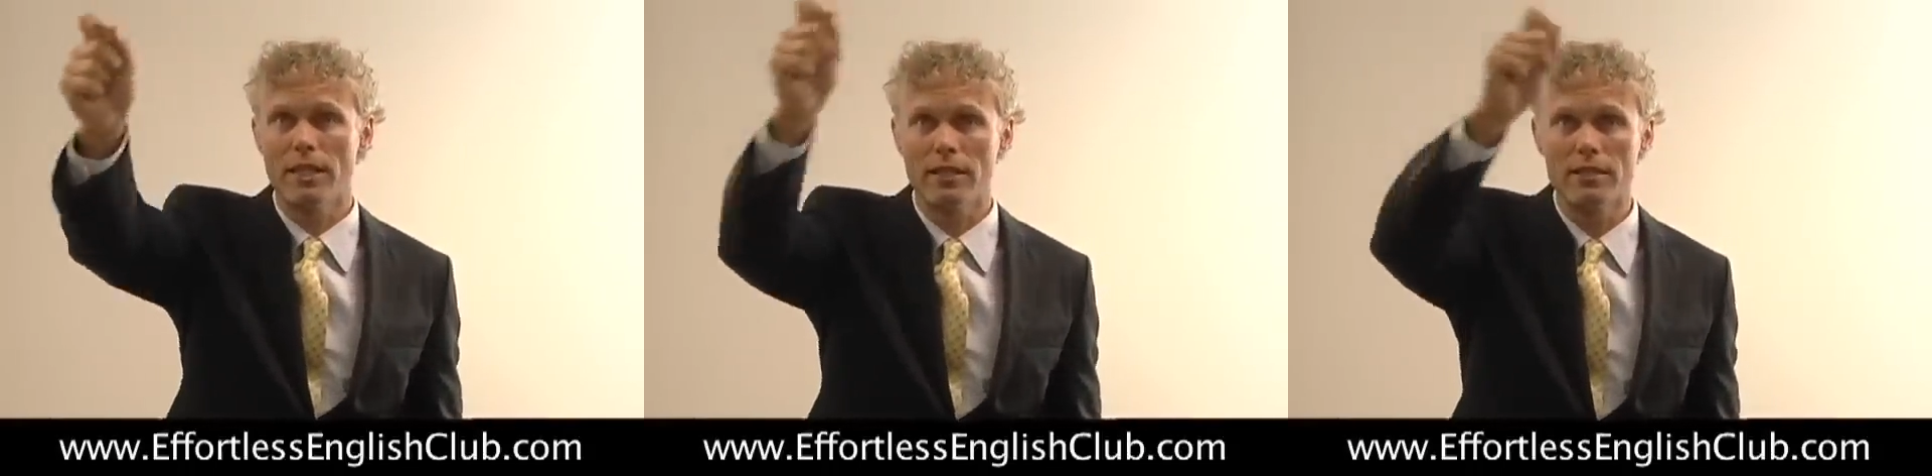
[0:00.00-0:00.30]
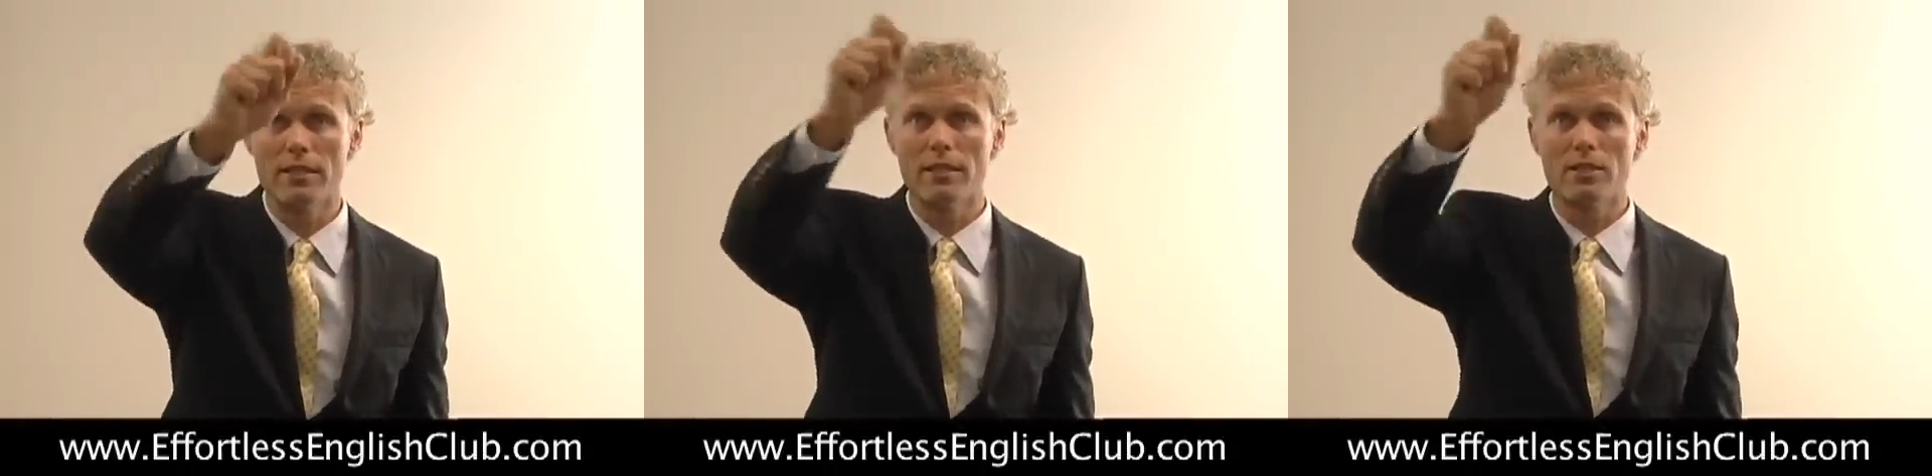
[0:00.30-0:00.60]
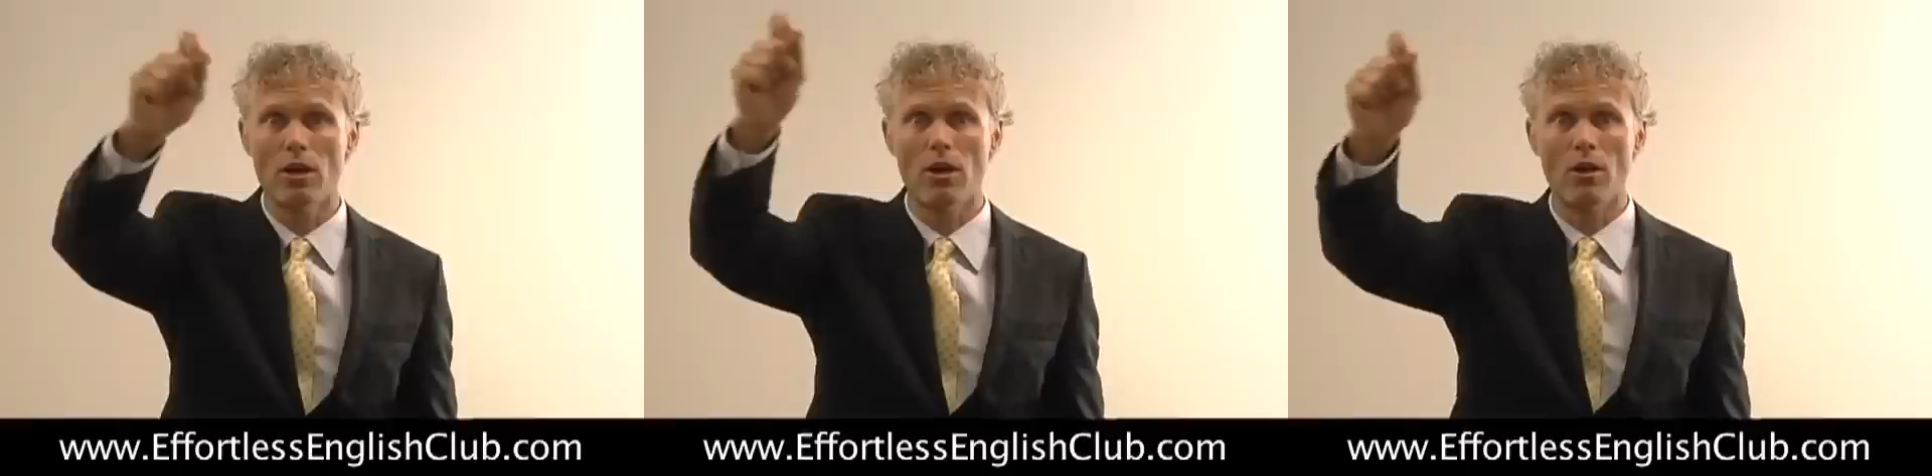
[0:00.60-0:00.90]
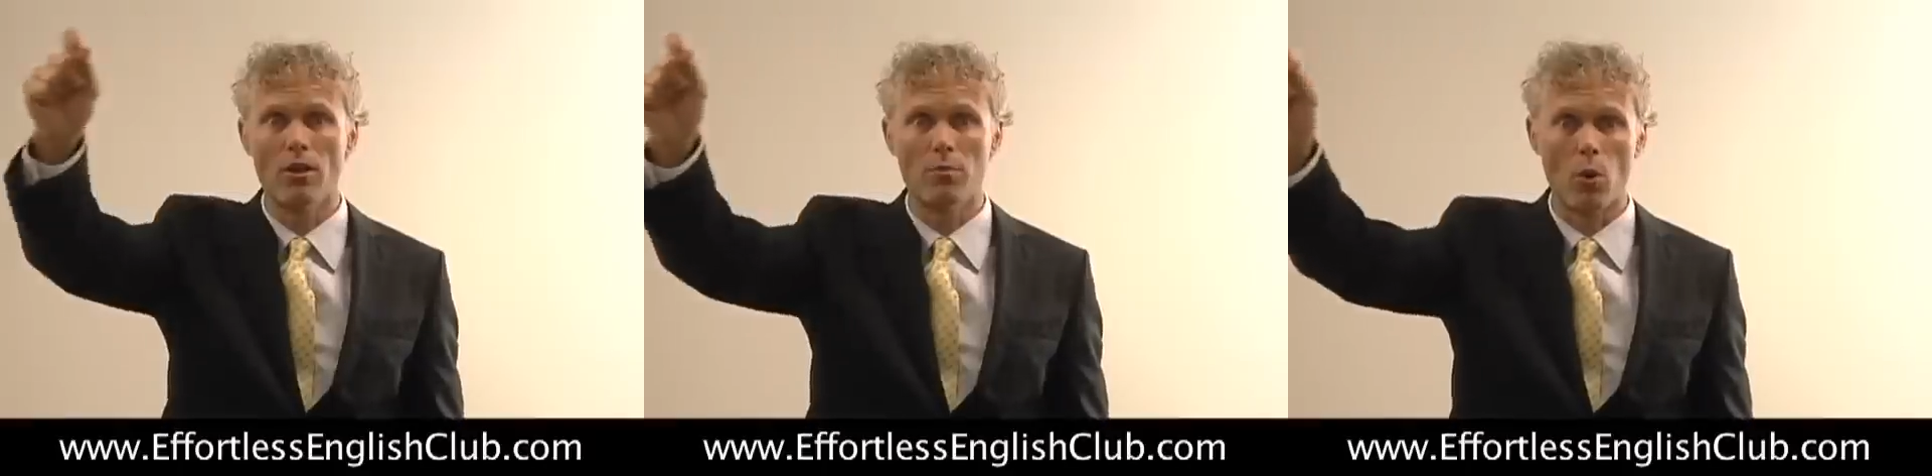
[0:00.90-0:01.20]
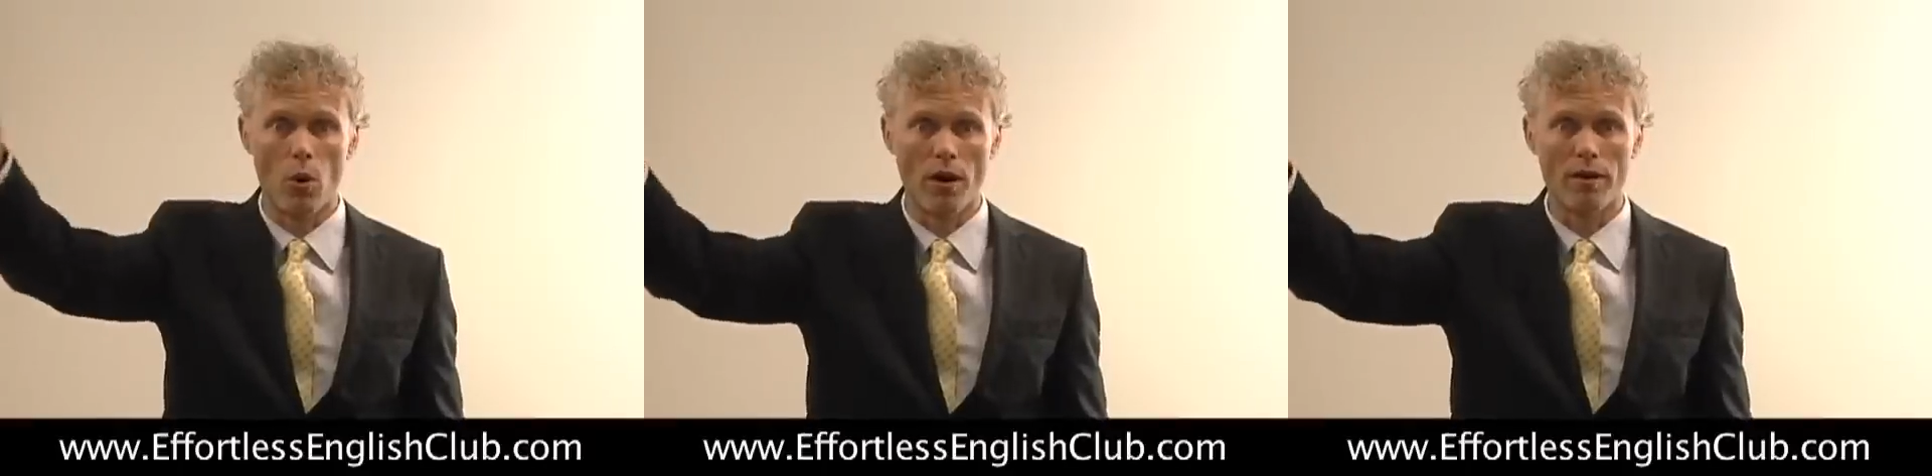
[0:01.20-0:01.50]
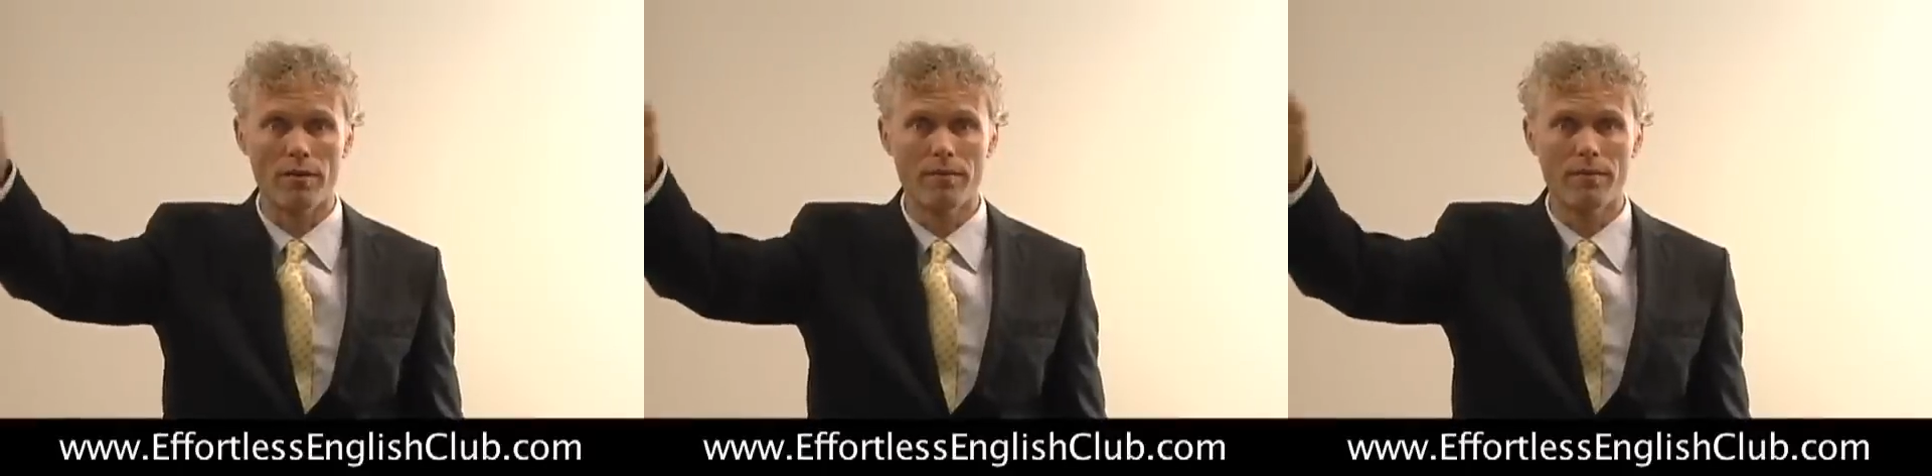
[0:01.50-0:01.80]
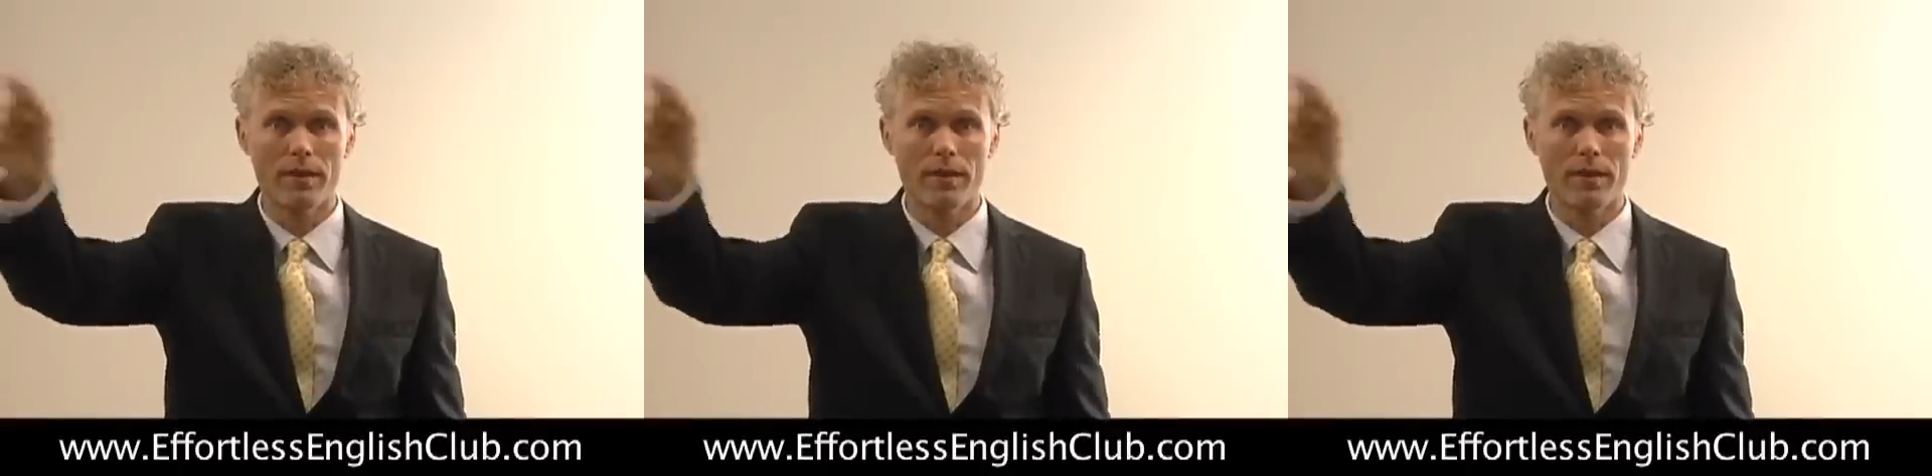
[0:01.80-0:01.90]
sentences on the board.